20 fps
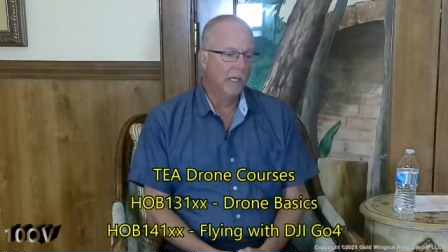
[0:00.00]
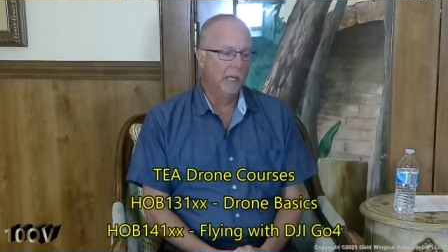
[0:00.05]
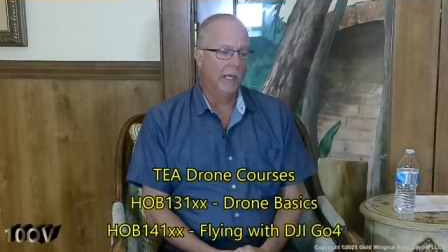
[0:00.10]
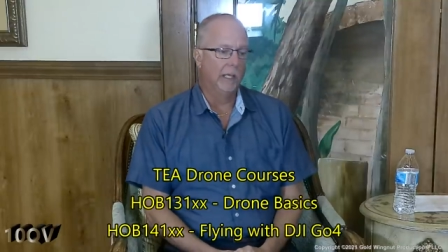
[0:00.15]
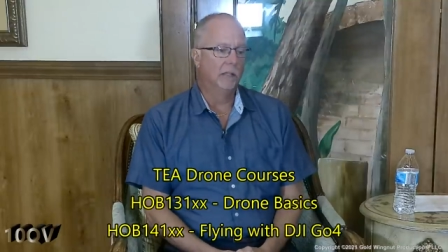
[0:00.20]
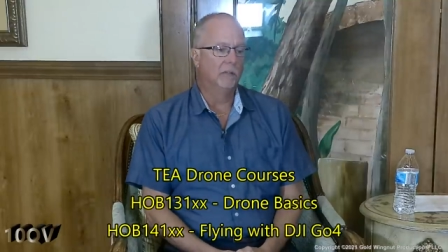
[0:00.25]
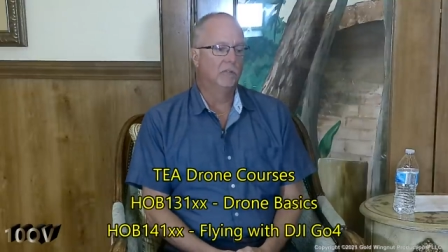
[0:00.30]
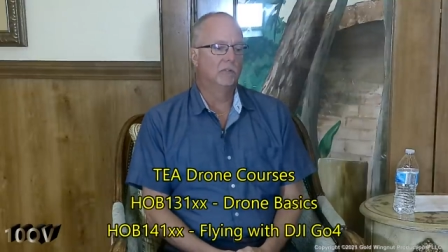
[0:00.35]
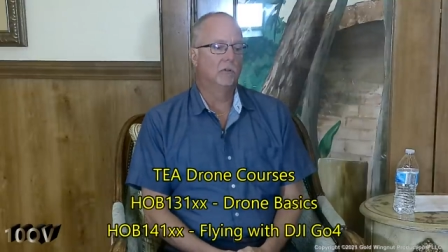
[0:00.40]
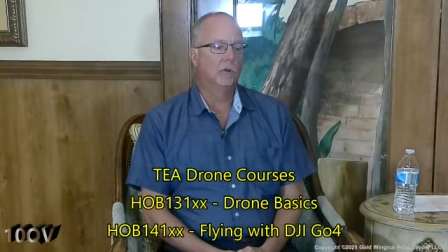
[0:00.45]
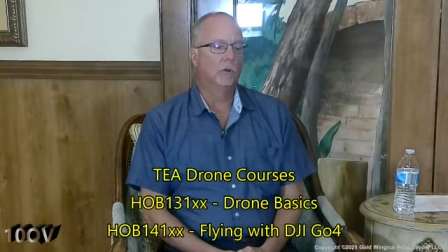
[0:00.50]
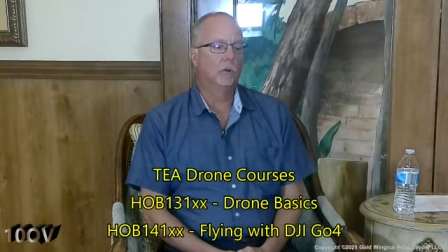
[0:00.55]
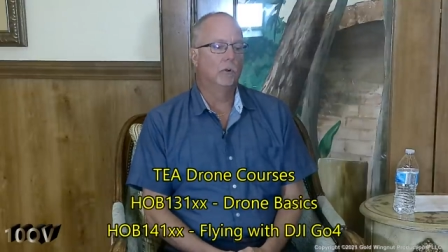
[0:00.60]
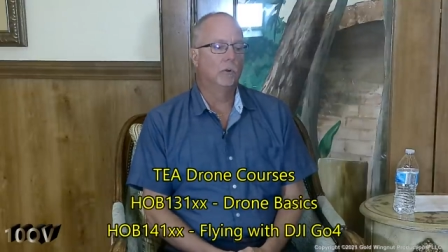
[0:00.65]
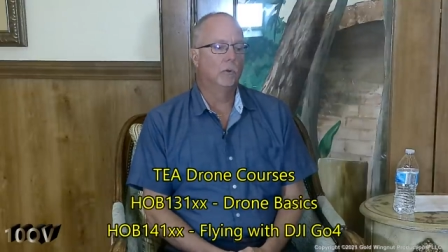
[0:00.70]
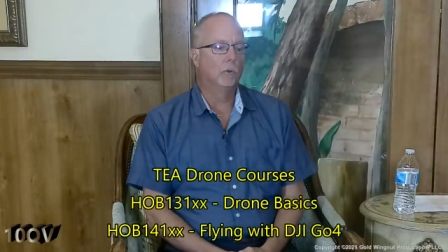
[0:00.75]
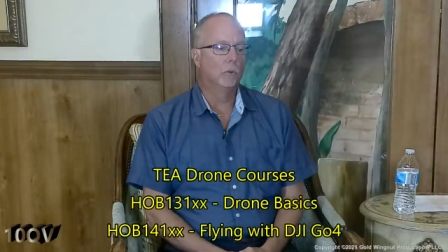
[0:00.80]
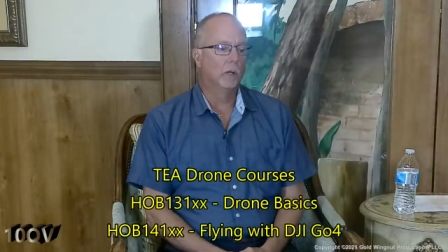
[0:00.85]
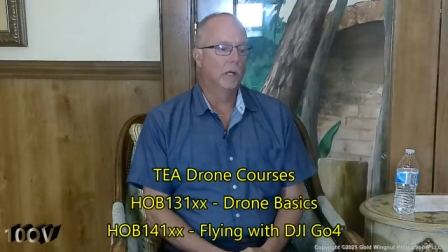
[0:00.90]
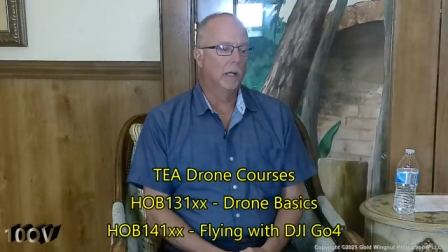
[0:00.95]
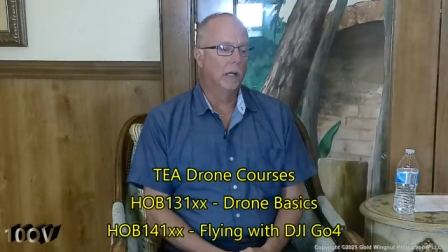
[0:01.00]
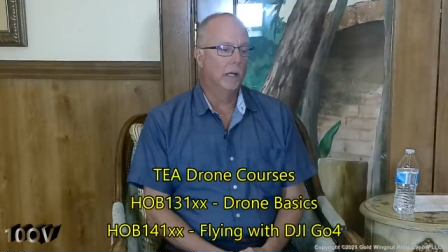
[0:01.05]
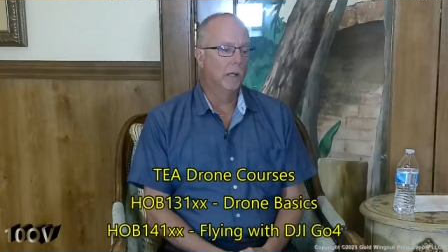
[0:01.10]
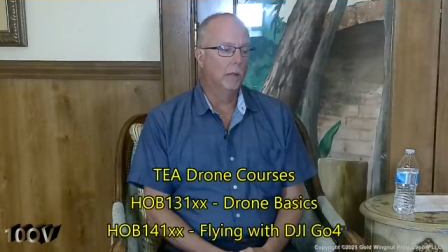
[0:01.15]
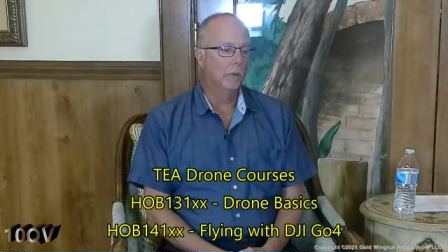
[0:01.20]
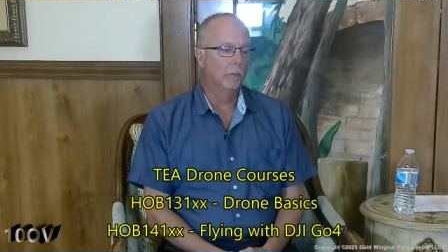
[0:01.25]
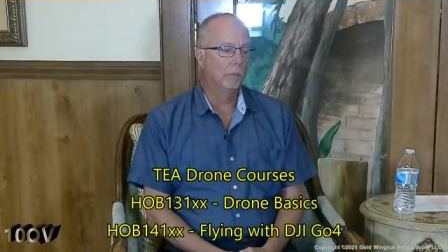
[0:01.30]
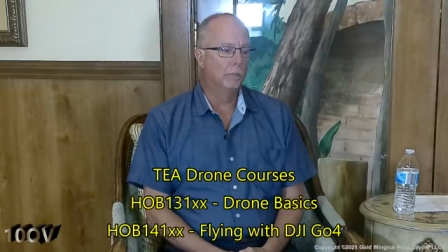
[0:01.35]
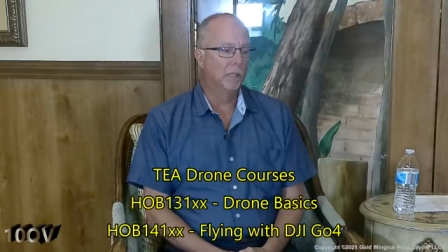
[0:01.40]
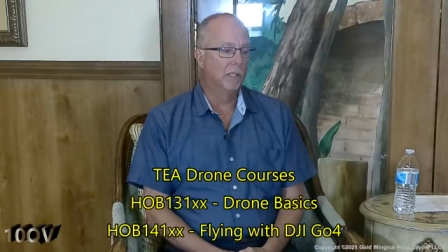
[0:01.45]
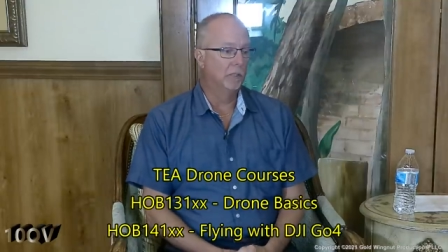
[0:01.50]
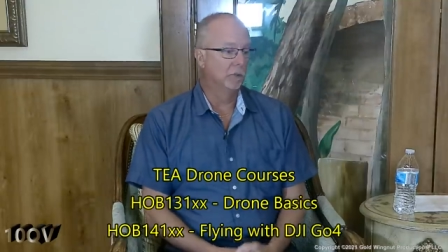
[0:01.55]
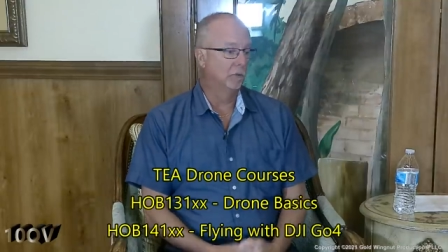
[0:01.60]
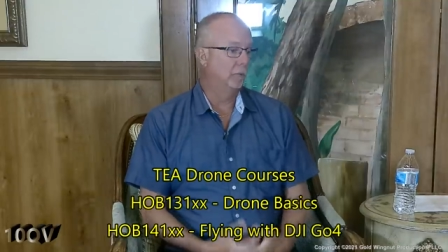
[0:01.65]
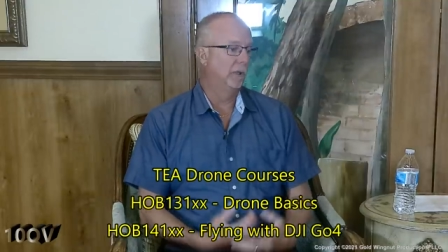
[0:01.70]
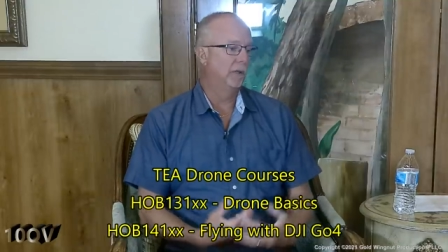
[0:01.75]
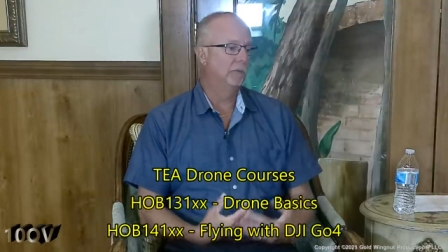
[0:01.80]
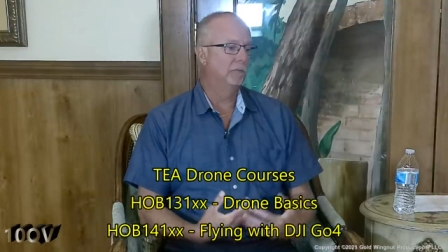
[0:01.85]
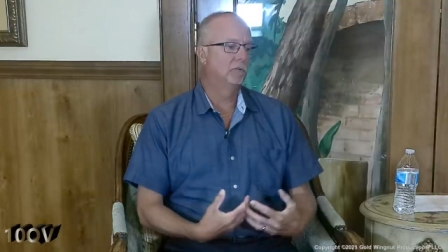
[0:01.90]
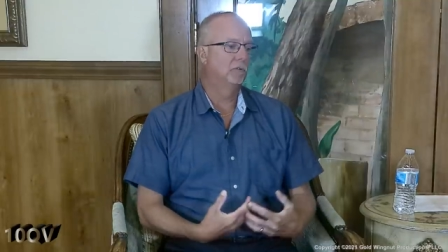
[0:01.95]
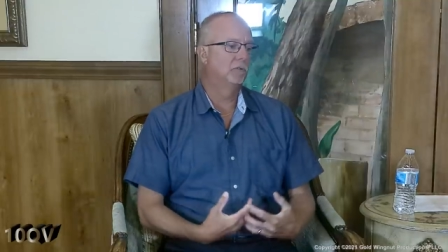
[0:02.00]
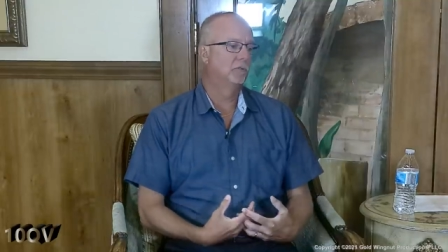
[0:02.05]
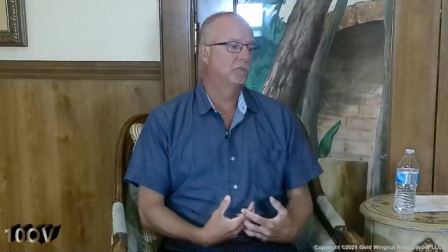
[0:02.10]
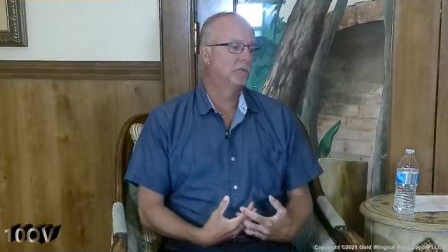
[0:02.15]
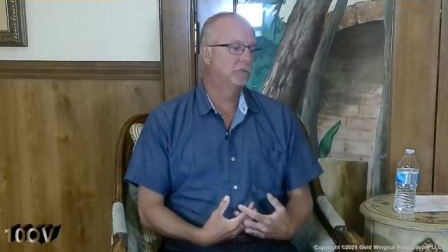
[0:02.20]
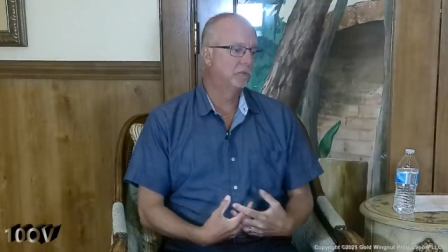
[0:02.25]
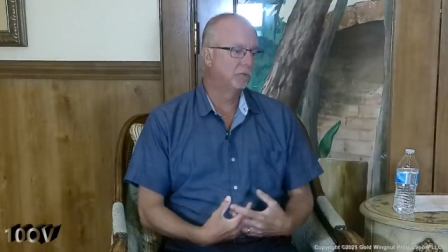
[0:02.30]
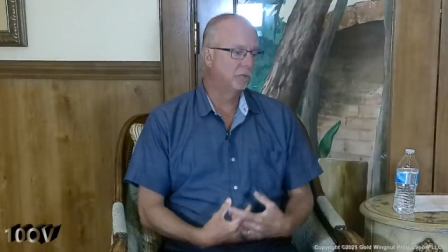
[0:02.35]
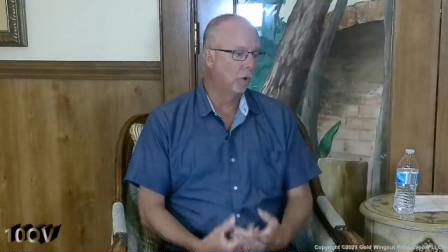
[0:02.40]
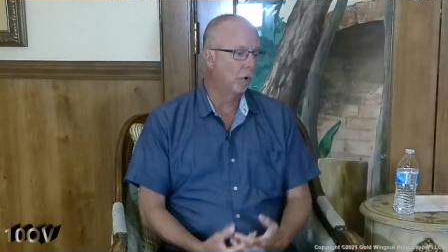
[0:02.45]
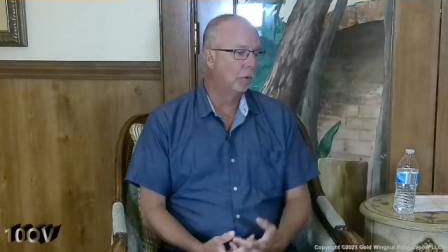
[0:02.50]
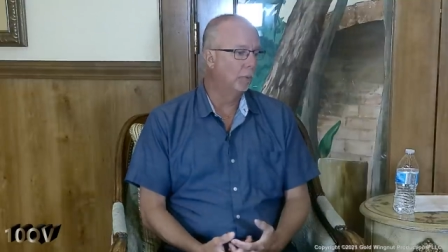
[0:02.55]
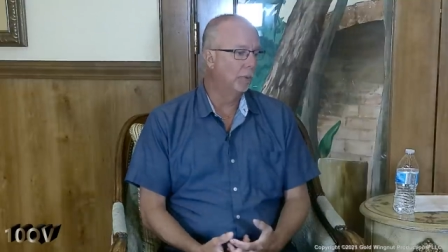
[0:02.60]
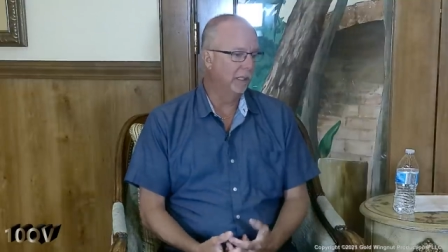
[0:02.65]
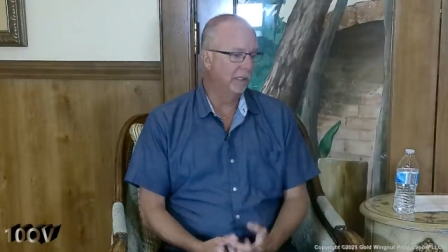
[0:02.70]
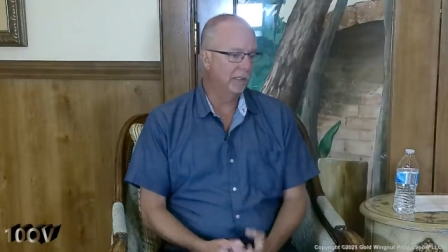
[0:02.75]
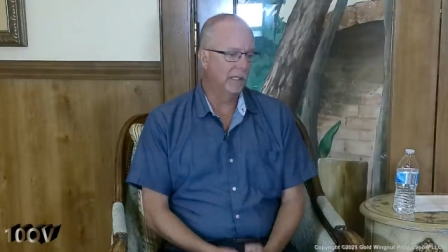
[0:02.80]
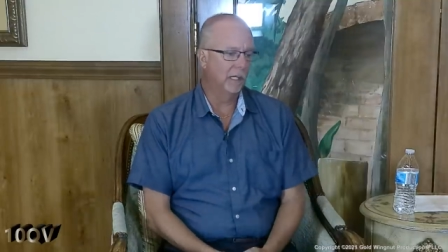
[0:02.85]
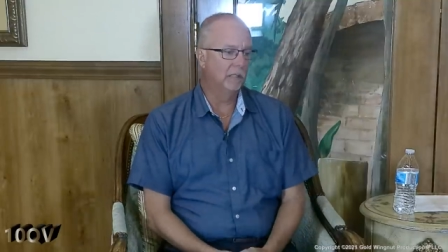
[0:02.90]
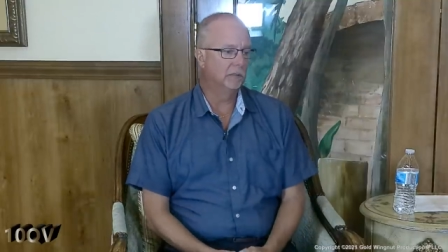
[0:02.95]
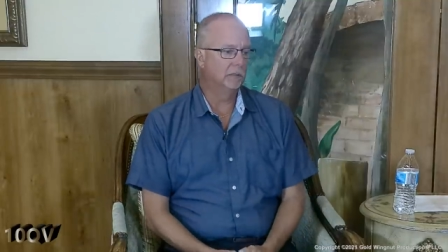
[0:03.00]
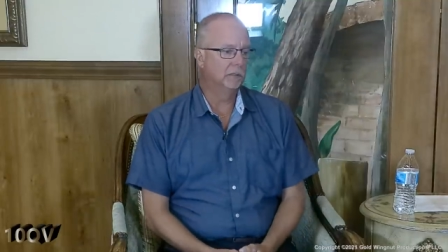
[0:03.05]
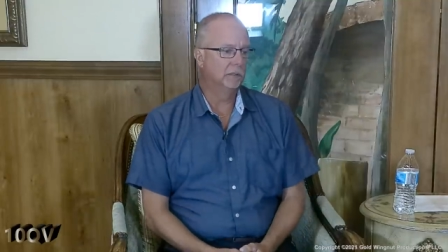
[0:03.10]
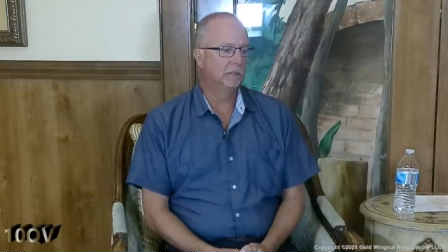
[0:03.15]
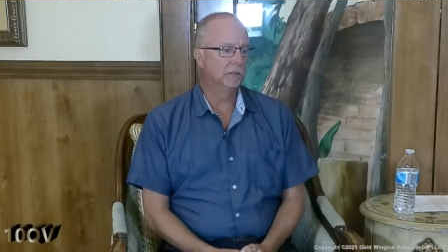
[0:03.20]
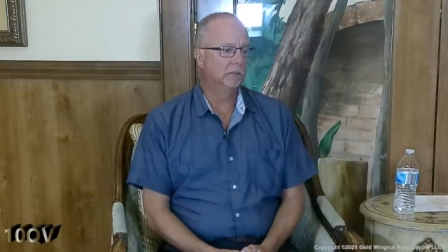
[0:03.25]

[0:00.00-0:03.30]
And so because we have so many talented